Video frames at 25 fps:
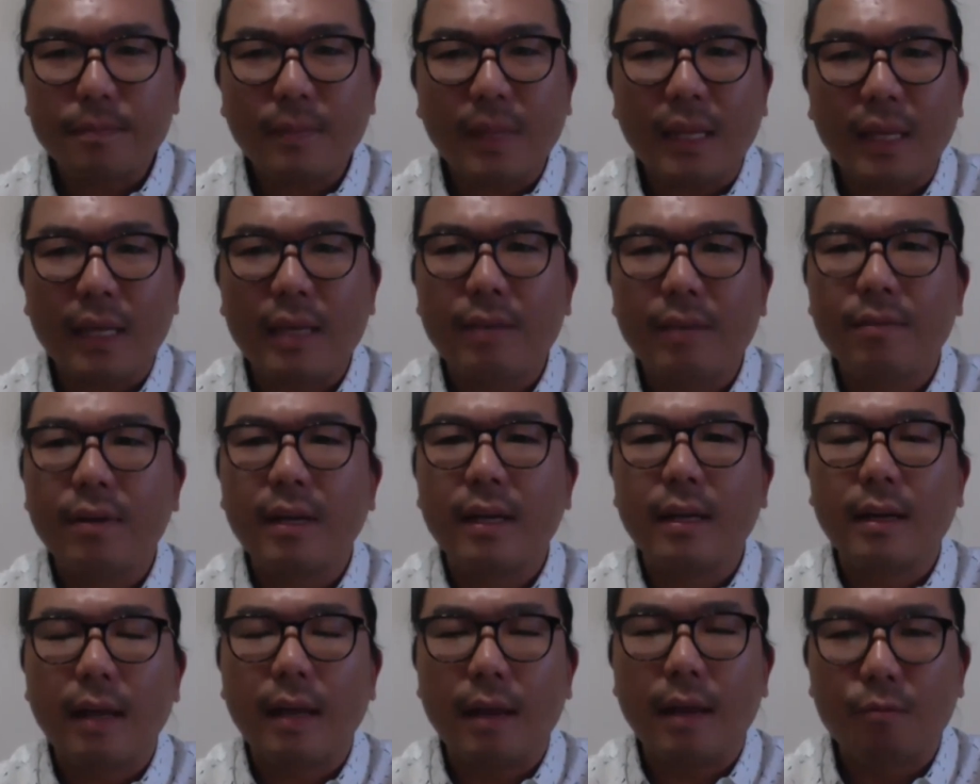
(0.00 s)
Even
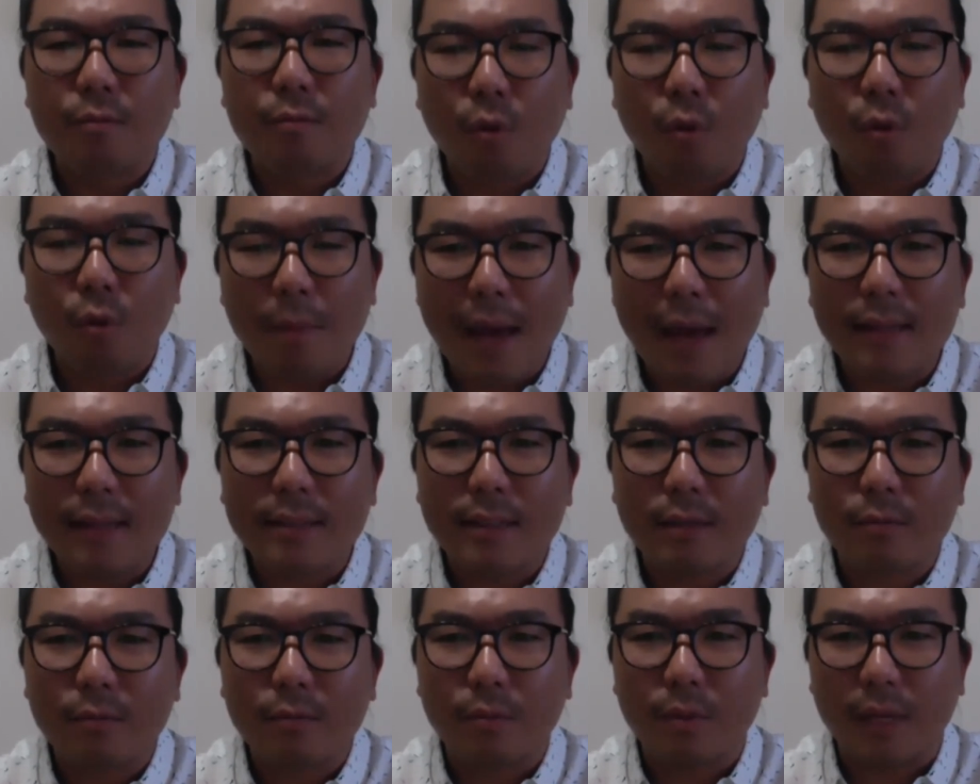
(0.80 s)
in
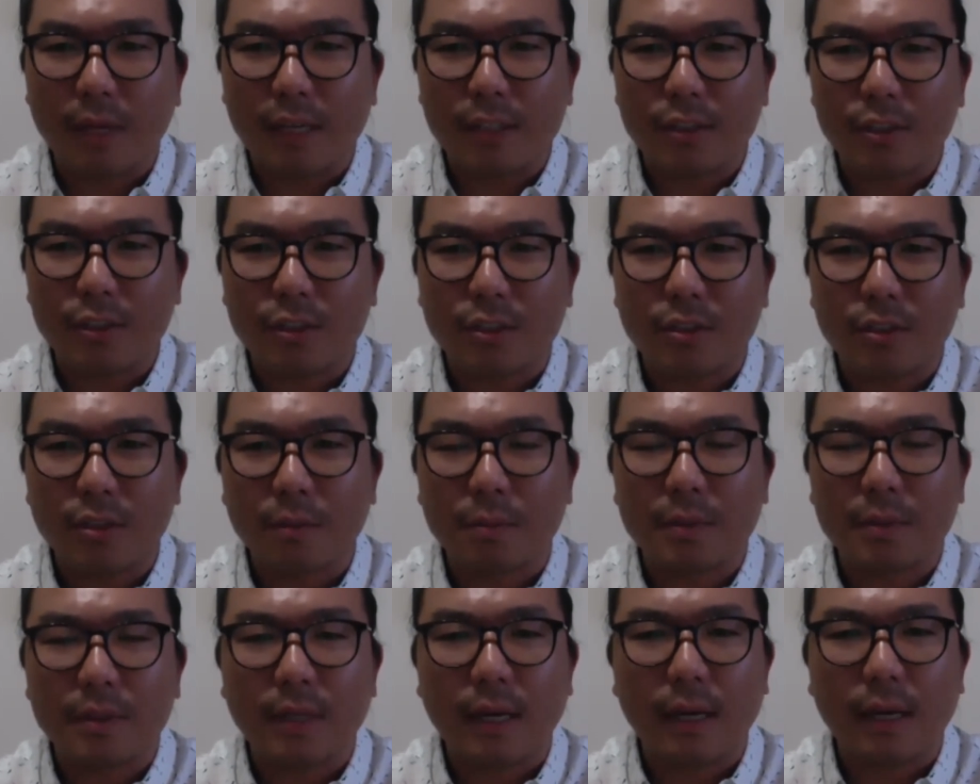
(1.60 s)
romantic
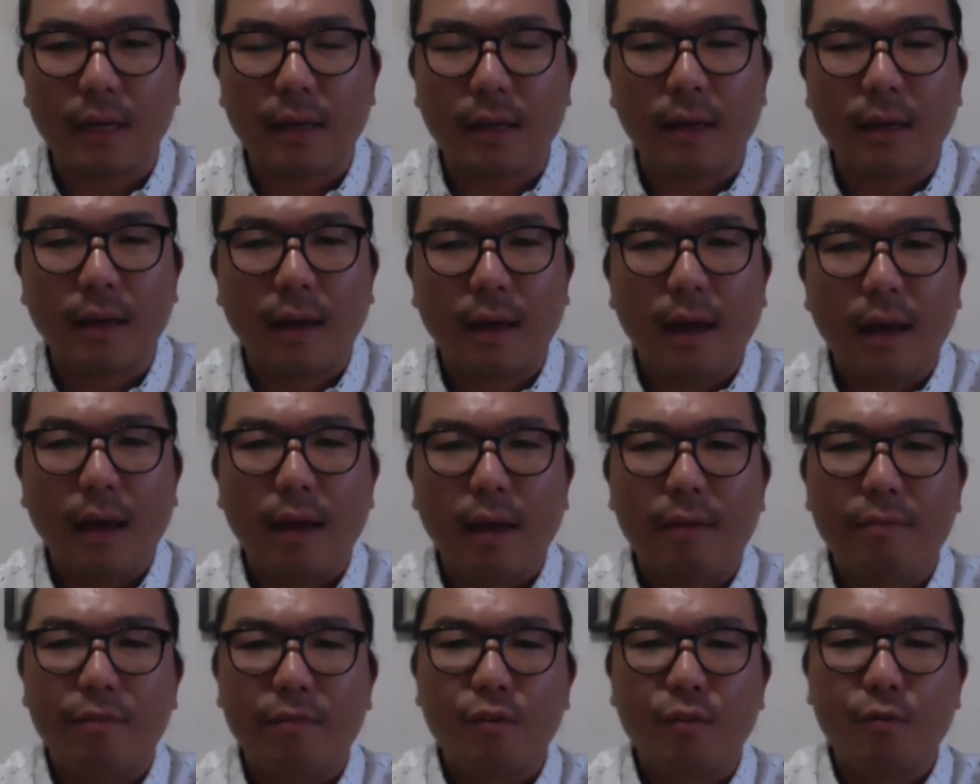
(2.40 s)
relationships, like
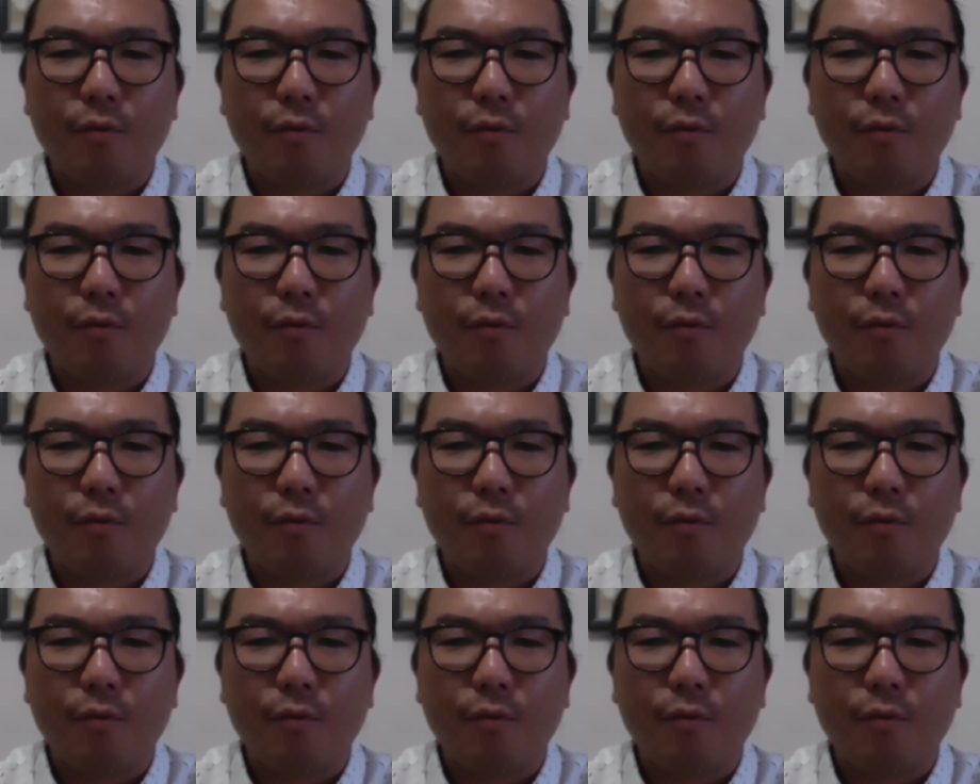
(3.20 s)
if